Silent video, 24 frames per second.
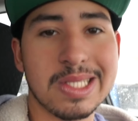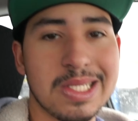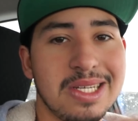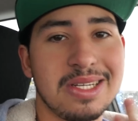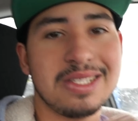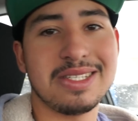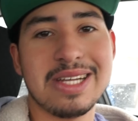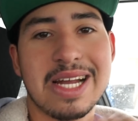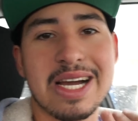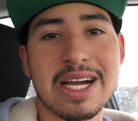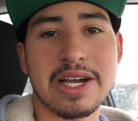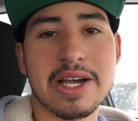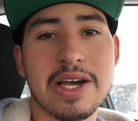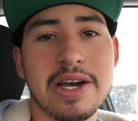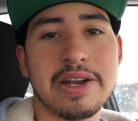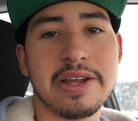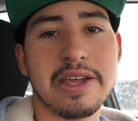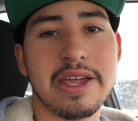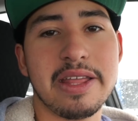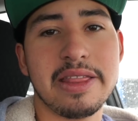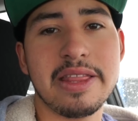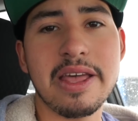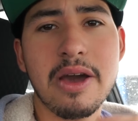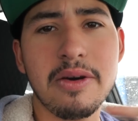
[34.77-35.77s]
it's not
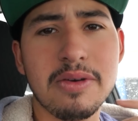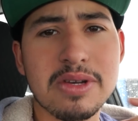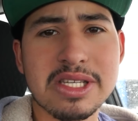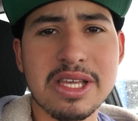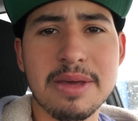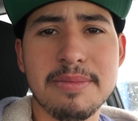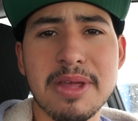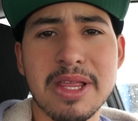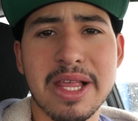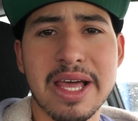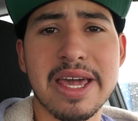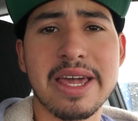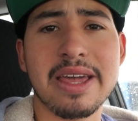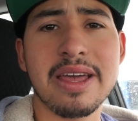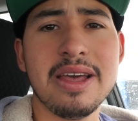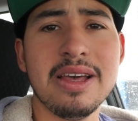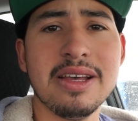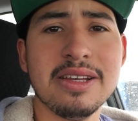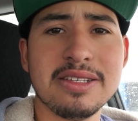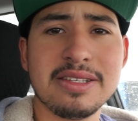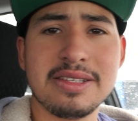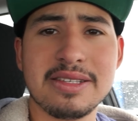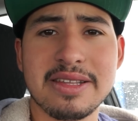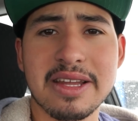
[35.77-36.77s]
cutting it. They always give me like
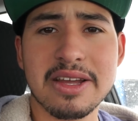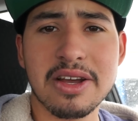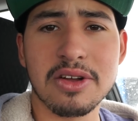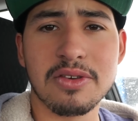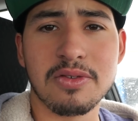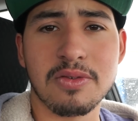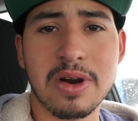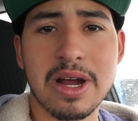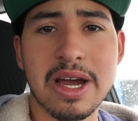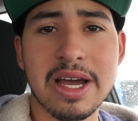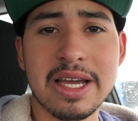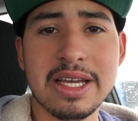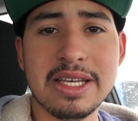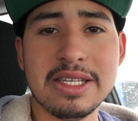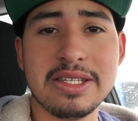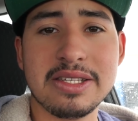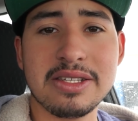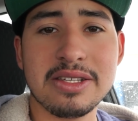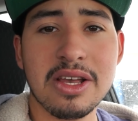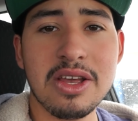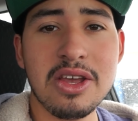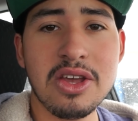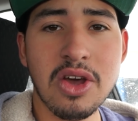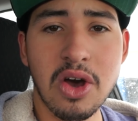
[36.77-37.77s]
stale
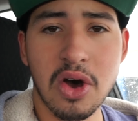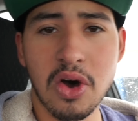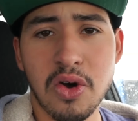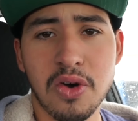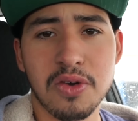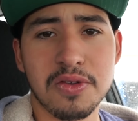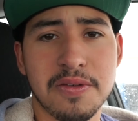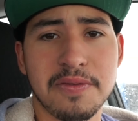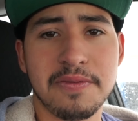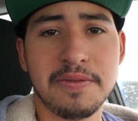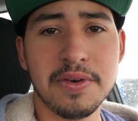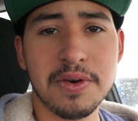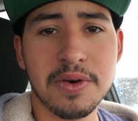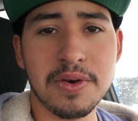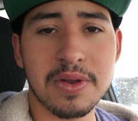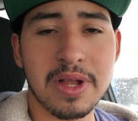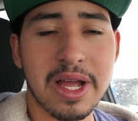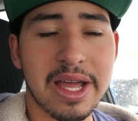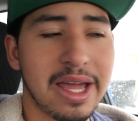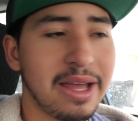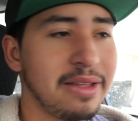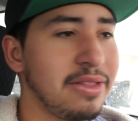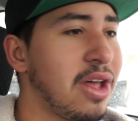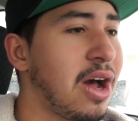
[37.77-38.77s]
rice, old food.
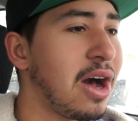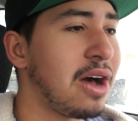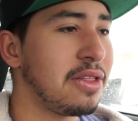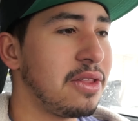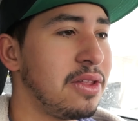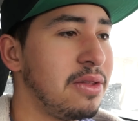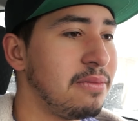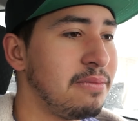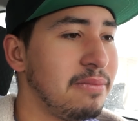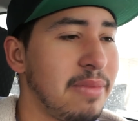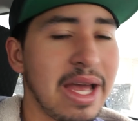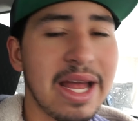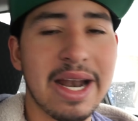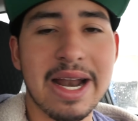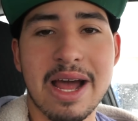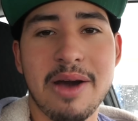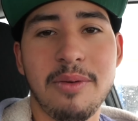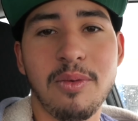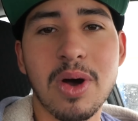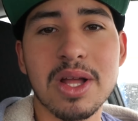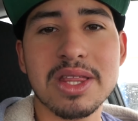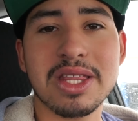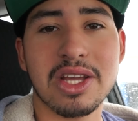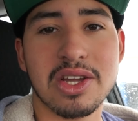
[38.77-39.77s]
Like, no, man, I
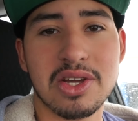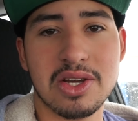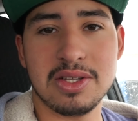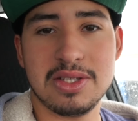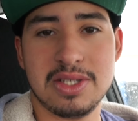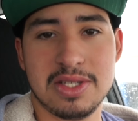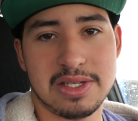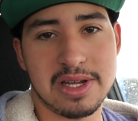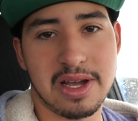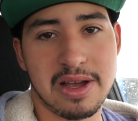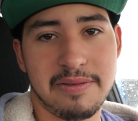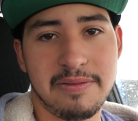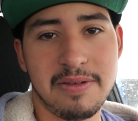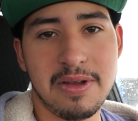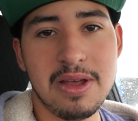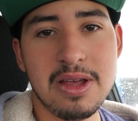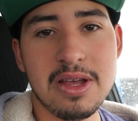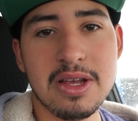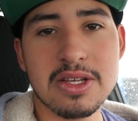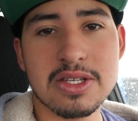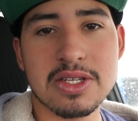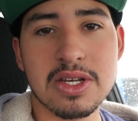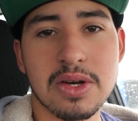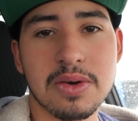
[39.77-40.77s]
want the good stuff.
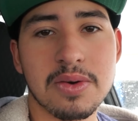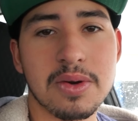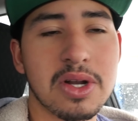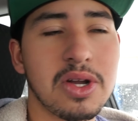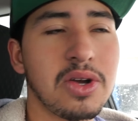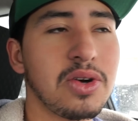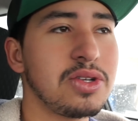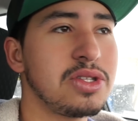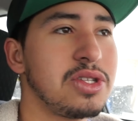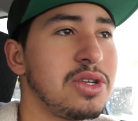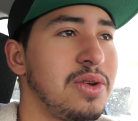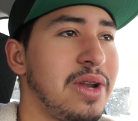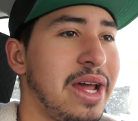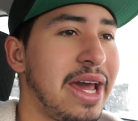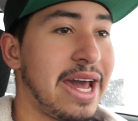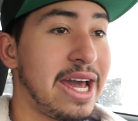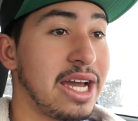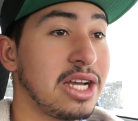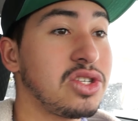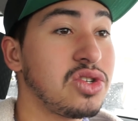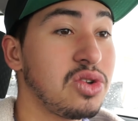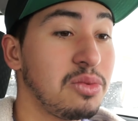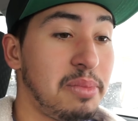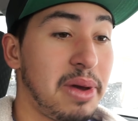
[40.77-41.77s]
So we're going to an
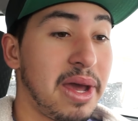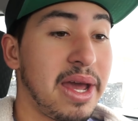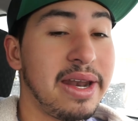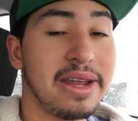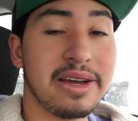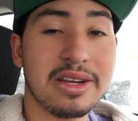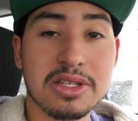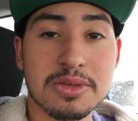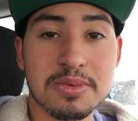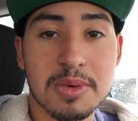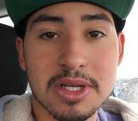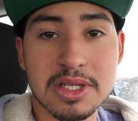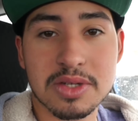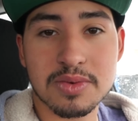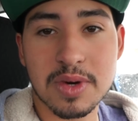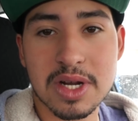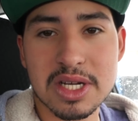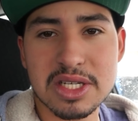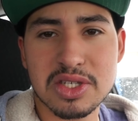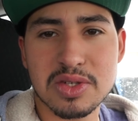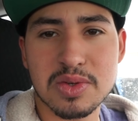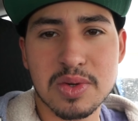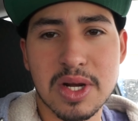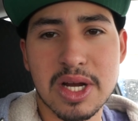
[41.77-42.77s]
actual Panda Express
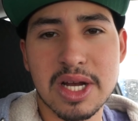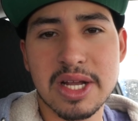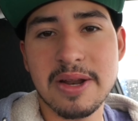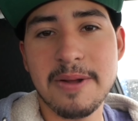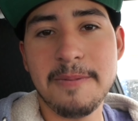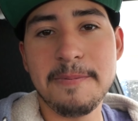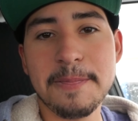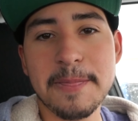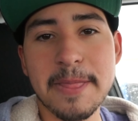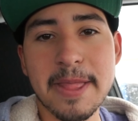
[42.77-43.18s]
restaurant